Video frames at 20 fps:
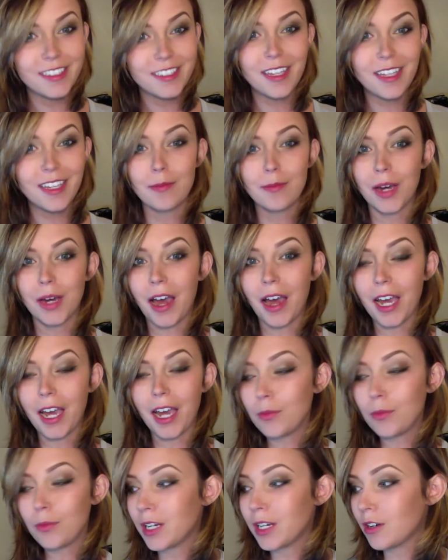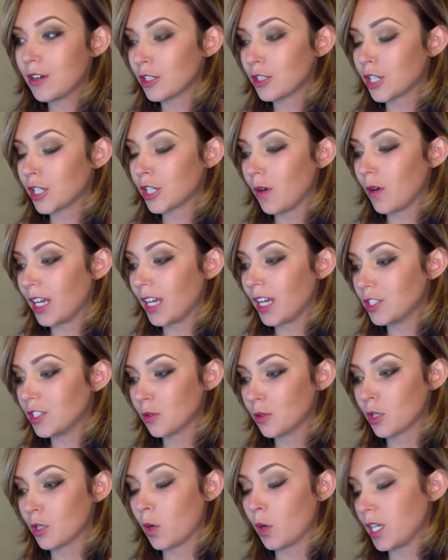But I will go ahead and do
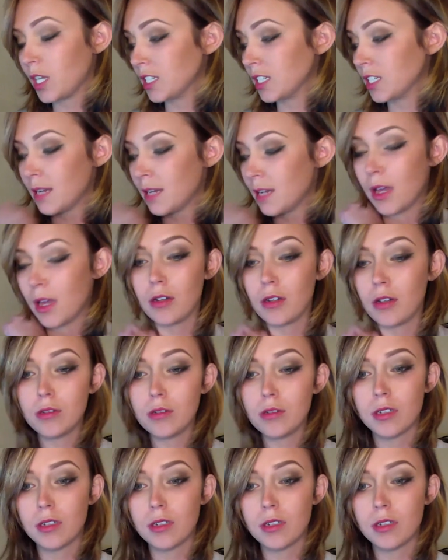a quick demo